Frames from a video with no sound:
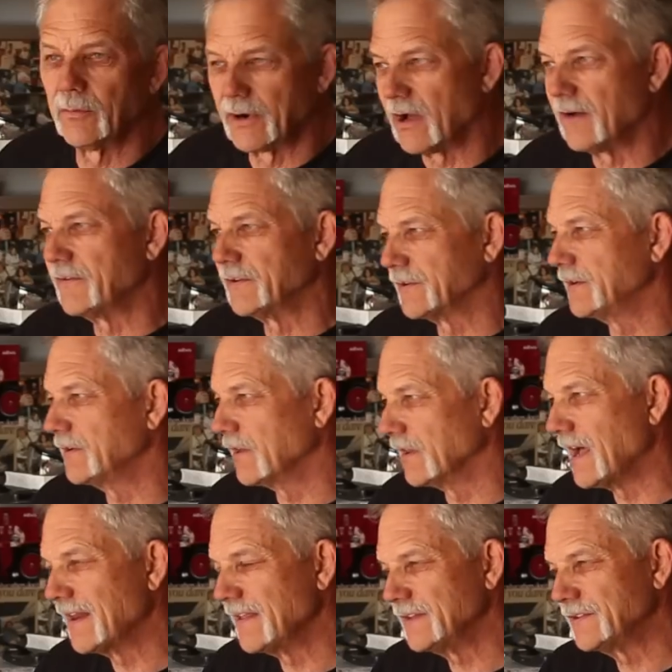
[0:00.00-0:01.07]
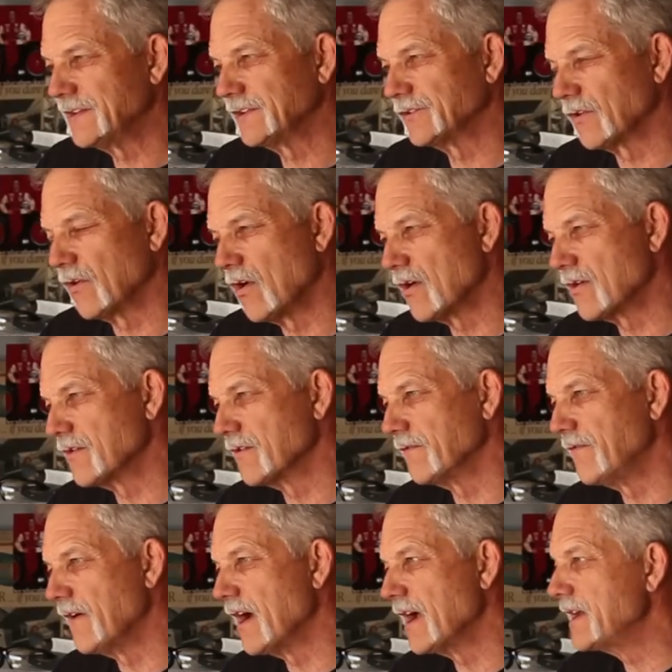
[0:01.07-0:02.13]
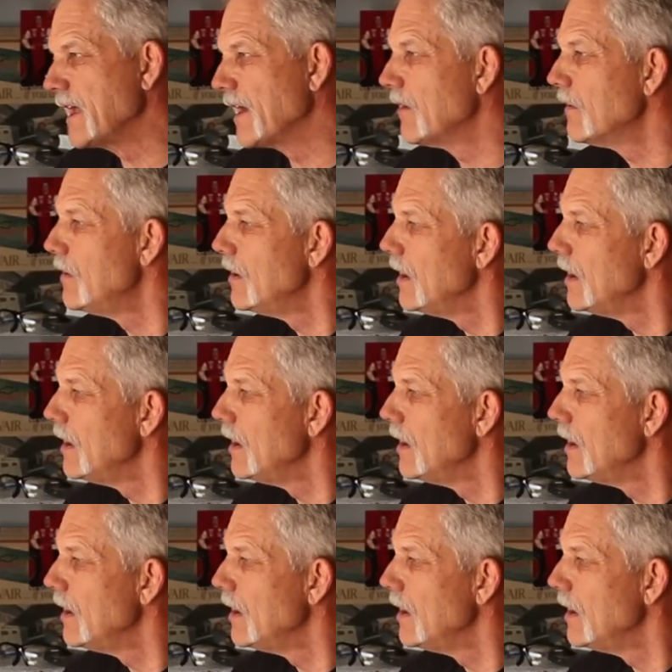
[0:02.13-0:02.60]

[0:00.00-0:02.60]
but obviously a lot of these things are harder to find now.